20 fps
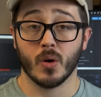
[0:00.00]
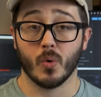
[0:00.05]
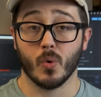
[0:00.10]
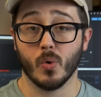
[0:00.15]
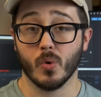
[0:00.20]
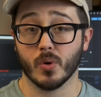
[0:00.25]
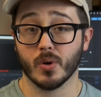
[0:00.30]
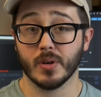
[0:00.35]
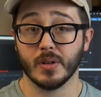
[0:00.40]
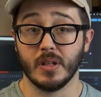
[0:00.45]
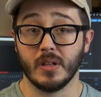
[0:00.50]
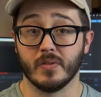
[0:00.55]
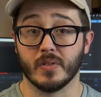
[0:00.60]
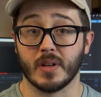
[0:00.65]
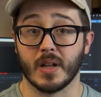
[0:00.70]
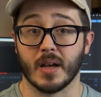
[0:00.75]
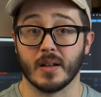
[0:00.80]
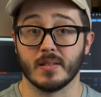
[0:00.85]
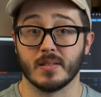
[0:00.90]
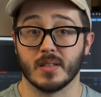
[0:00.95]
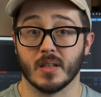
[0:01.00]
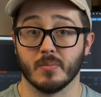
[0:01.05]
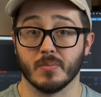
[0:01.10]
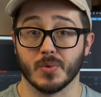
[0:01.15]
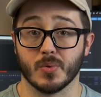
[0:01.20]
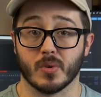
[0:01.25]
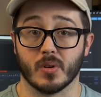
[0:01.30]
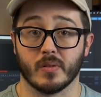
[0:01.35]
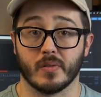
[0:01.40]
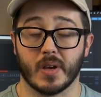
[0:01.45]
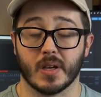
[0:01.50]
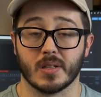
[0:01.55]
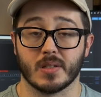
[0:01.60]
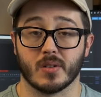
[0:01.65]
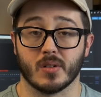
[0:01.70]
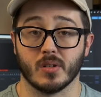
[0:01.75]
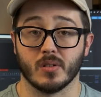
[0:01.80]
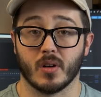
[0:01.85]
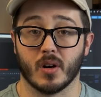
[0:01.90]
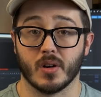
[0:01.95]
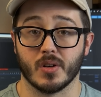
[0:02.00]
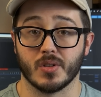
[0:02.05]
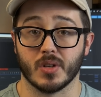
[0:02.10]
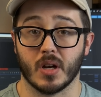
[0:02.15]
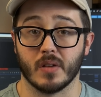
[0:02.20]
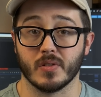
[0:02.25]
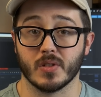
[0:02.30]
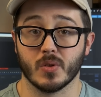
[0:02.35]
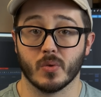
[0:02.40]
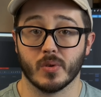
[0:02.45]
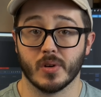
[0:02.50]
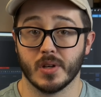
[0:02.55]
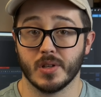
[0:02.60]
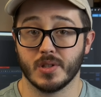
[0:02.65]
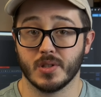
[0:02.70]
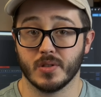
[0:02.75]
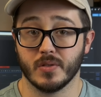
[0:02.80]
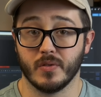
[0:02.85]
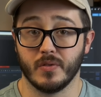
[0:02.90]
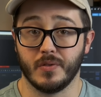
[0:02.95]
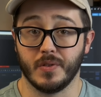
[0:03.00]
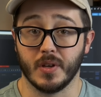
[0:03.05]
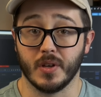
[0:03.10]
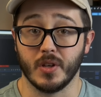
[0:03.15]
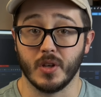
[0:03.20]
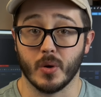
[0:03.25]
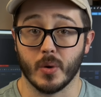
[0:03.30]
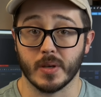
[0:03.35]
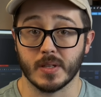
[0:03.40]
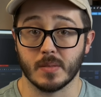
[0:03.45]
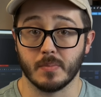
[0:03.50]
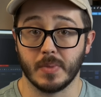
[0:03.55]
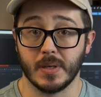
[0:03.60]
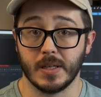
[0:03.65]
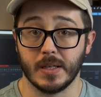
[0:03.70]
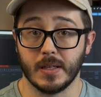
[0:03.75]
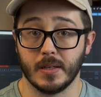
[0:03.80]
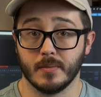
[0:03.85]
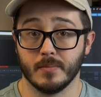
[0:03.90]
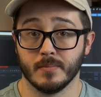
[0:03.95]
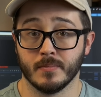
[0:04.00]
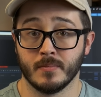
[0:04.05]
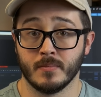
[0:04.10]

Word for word: or even add some sort of external hard drive storage via USB.